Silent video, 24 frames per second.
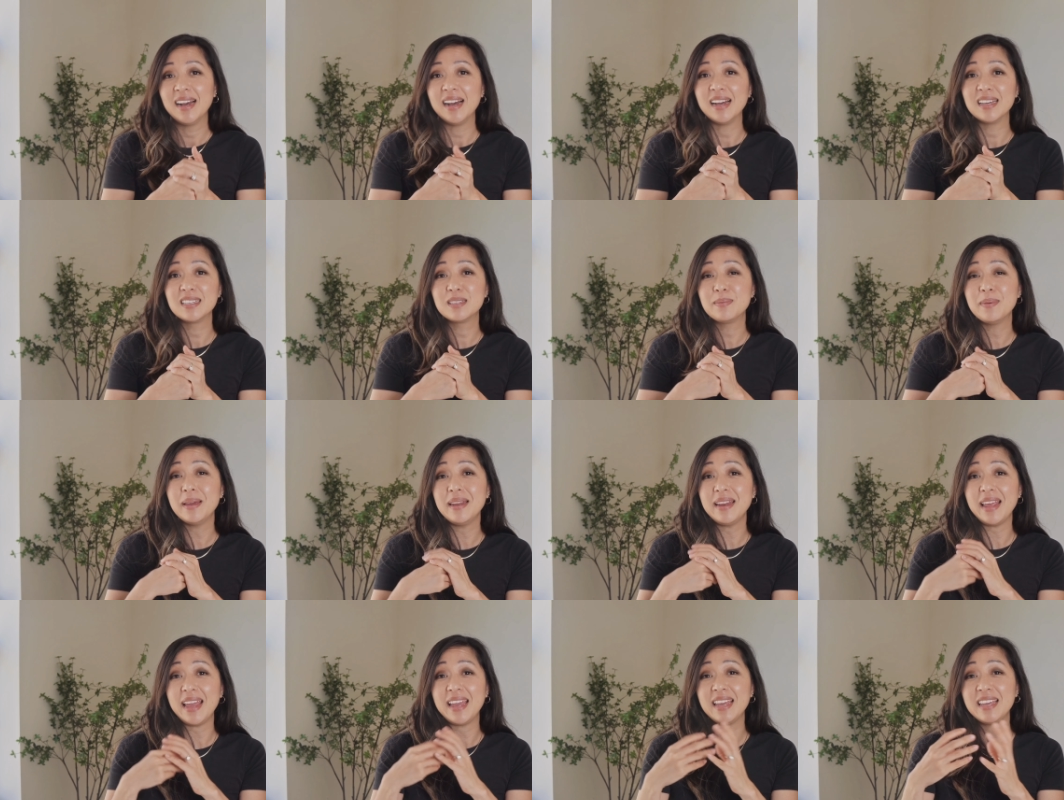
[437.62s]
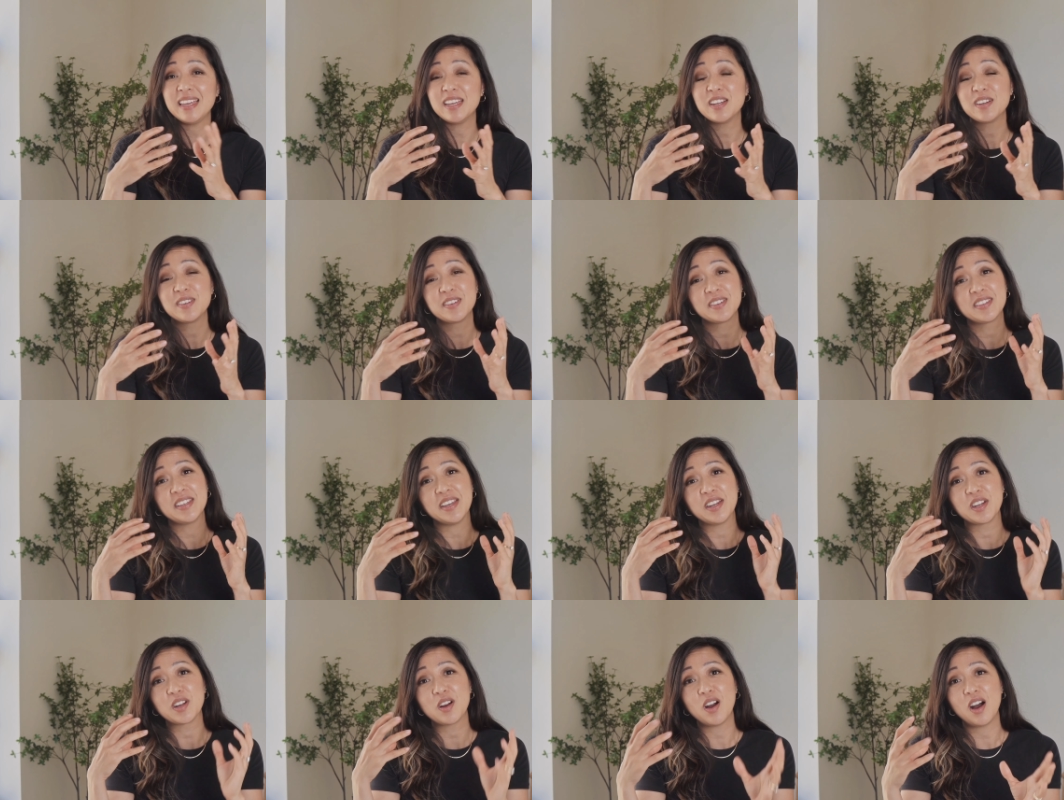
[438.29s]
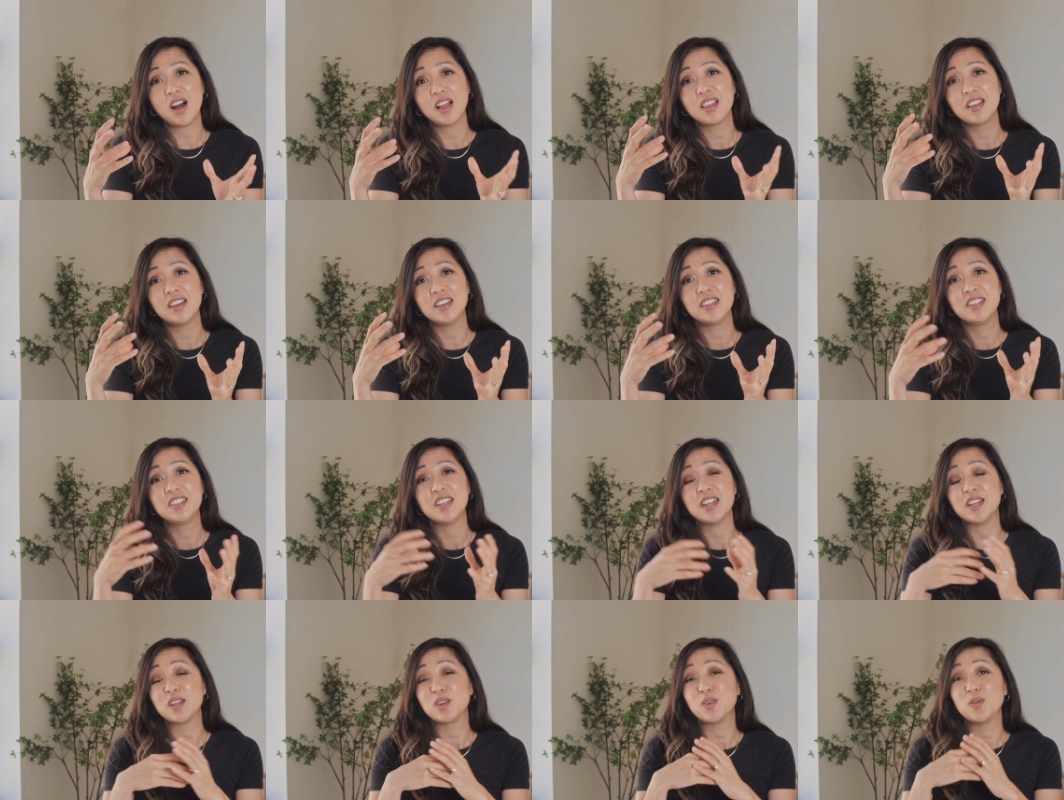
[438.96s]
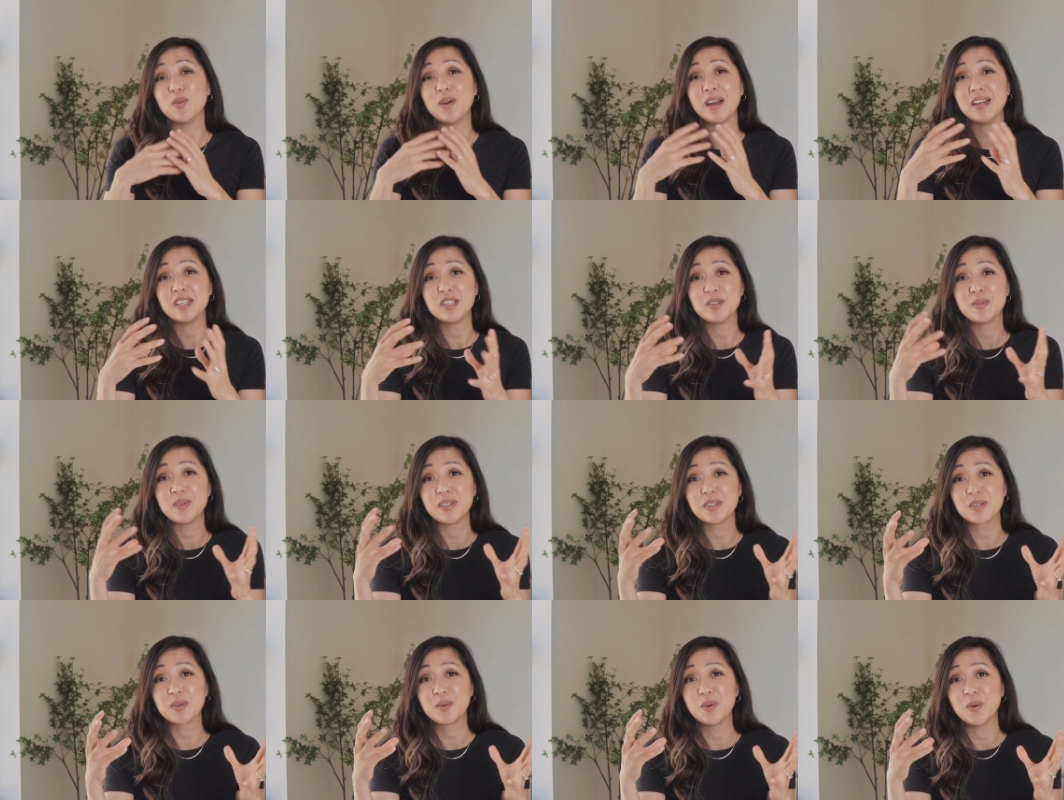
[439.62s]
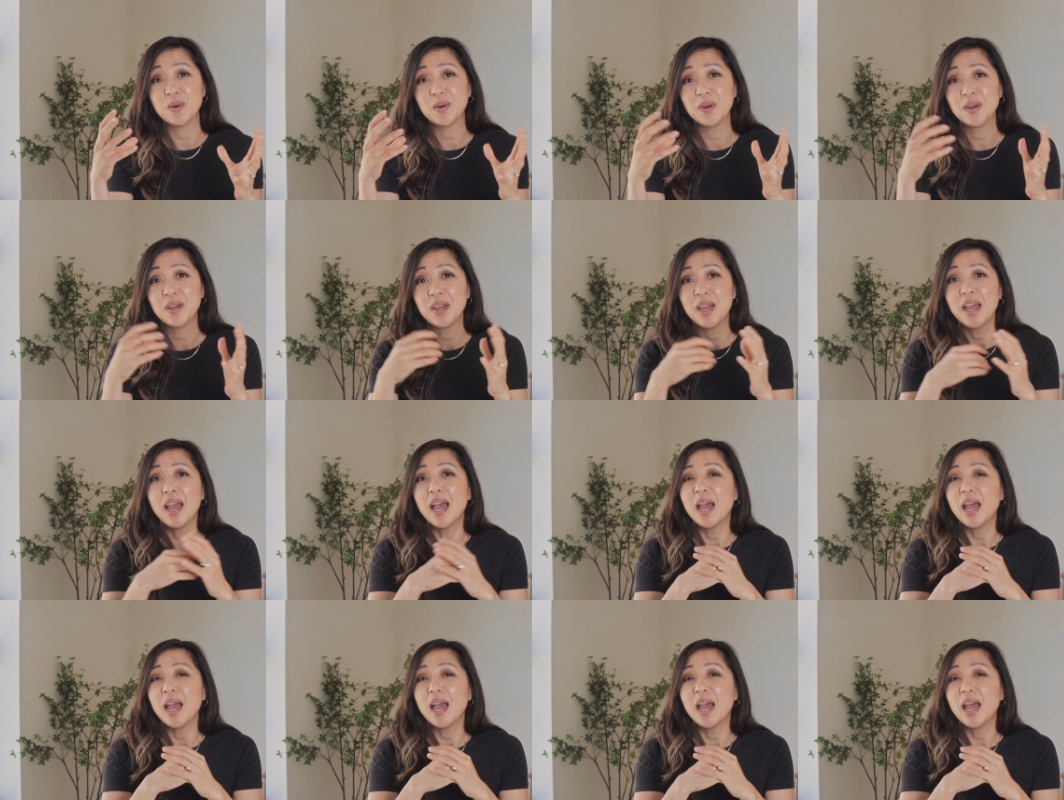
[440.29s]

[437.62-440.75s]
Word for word: I spent eight years in college and graduate school,